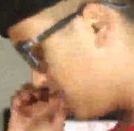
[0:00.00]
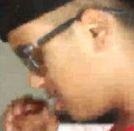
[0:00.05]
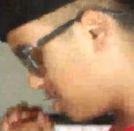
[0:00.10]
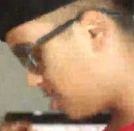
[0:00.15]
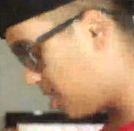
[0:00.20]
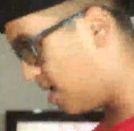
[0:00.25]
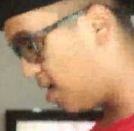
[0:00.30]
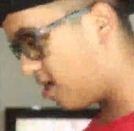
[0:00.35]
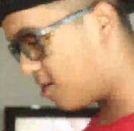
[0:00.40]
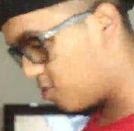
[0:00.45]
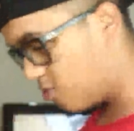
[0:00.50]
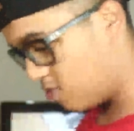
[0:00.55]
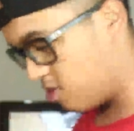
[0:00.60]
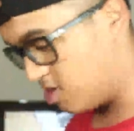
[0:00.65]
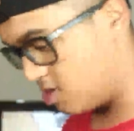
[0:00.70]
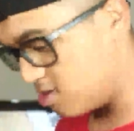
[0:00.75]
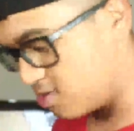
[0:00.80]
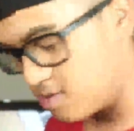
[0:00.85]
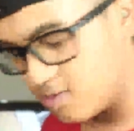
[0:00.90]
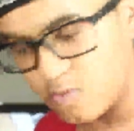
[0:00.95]
that,
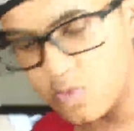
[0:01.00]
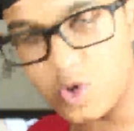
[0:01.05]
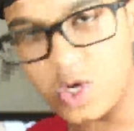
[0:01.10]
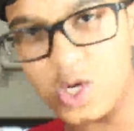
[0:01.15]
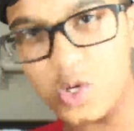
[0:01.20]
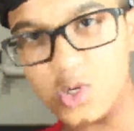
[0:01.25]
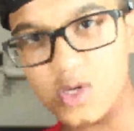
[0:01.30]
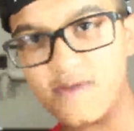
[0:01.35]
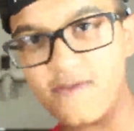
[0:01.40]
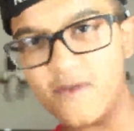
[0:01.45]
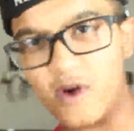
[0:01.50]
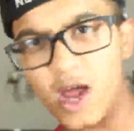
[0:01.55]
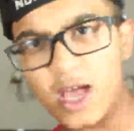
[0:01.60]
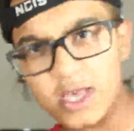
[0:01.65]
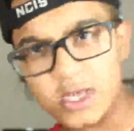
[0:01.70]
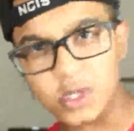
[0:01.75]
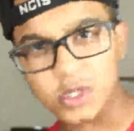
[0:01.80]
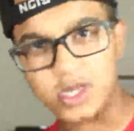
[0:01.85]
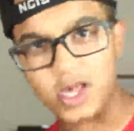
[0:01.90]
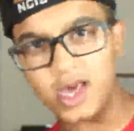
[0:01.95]
well, we use for
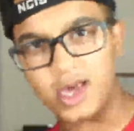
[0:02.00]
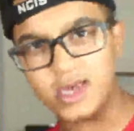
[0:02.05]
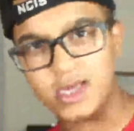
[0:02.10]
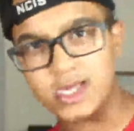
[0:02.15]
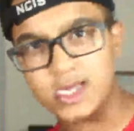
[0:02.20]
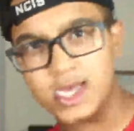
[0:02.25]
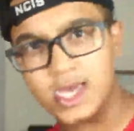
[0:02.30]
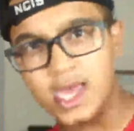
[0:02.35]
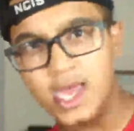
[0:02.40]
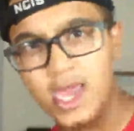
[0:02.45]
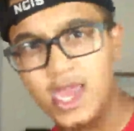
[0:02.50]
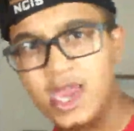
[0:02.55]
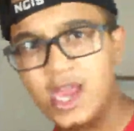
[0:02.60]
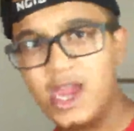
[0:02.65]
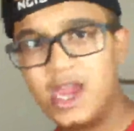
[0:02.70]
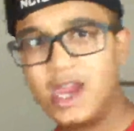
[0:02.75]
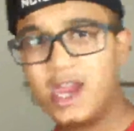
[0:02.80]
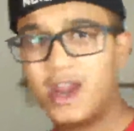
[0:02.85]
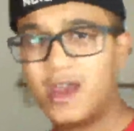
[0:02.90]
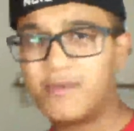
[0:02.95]
exercise.
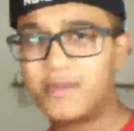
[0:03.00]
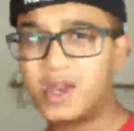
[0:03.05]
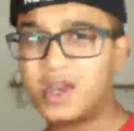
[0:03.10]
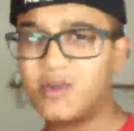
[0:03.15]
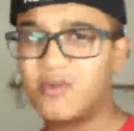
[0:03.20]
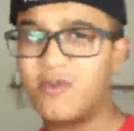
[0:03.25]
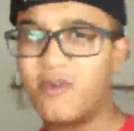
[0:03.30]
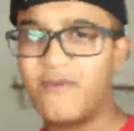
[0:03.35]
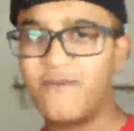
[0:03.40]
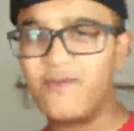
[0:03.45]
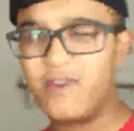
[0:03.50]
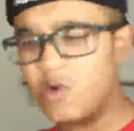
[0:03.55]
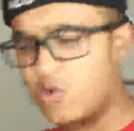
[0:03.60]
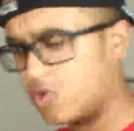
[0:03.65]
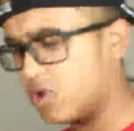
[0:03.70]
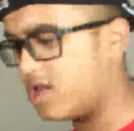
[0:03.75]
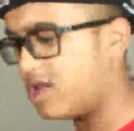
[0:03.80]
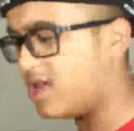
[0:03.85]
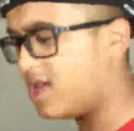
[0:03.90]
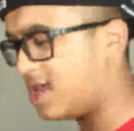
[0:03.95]
And I'm going to review
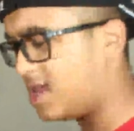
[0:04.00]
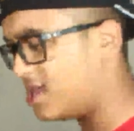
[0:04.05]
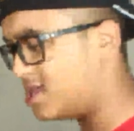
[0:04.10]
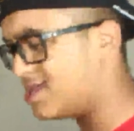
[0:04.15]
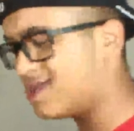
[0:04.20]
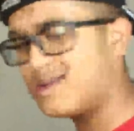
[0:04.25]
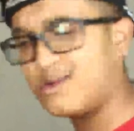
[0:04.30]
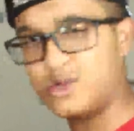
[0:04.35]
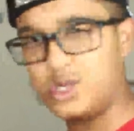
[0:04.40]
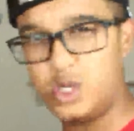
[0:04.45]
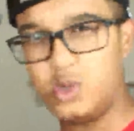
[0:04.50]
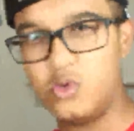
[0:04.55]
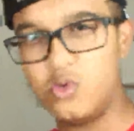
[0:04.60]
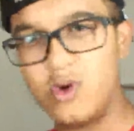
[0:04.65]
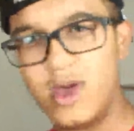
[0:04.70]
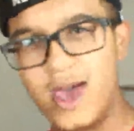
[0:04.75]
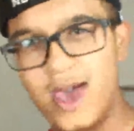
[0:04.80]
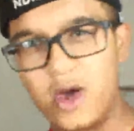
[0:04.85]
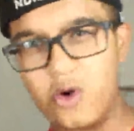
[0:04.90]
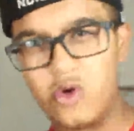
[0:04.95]
it and tell you
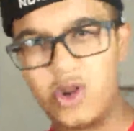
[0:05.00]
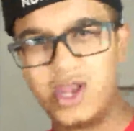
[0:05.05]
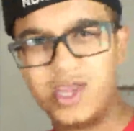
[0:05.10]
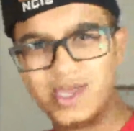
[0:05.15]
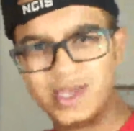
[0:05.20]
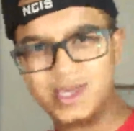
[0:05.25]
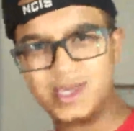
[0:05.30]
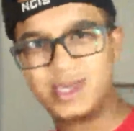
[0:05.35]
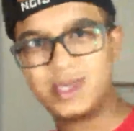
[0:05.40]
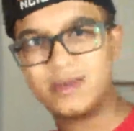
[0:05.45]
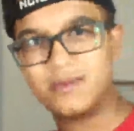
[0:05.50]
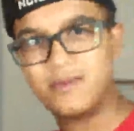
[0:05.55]
how it is.